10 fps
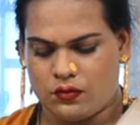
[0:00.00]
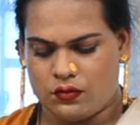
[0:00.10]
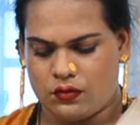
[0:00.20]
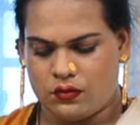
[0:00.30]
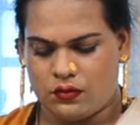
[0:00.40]

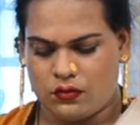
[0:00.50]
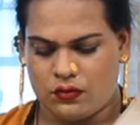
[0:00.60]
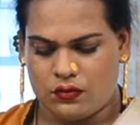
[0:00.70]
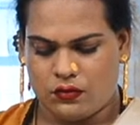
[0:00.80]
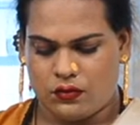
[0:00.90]

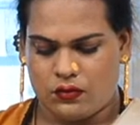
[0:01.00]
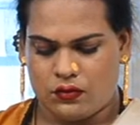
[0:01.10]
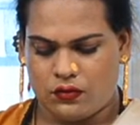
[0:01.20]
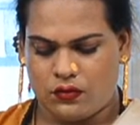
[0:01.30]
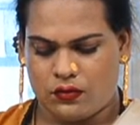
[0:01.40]

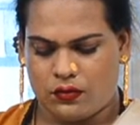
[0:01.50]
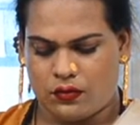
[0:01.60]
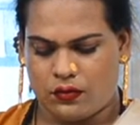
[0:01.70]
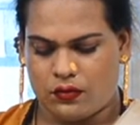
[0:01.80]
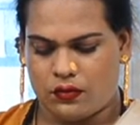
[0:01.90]

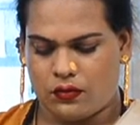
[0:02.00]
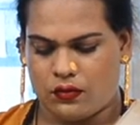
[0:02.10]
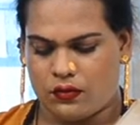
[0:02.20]
(not speaking)